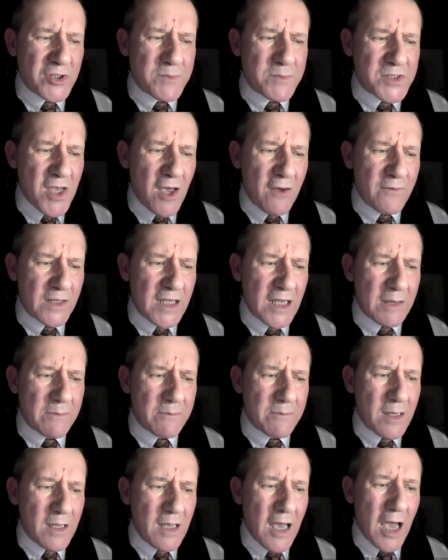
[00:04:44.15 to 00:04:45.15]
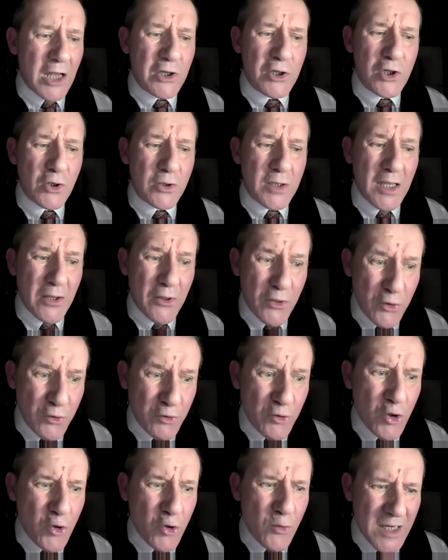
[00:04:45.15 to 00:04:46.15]
observing him and looking
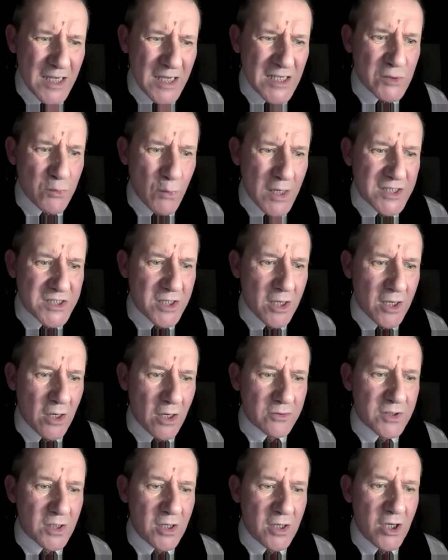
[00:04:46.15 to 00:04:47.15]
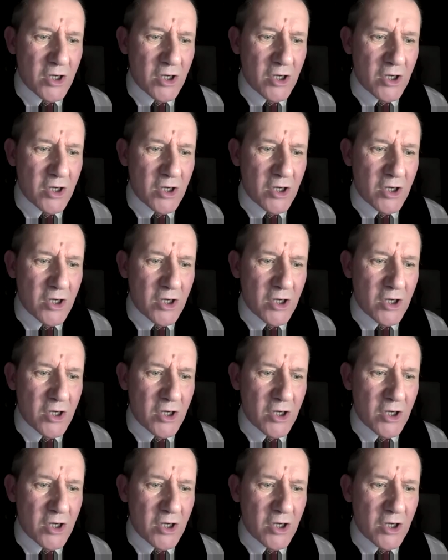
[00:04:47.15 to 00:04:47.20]
through his waistcoat,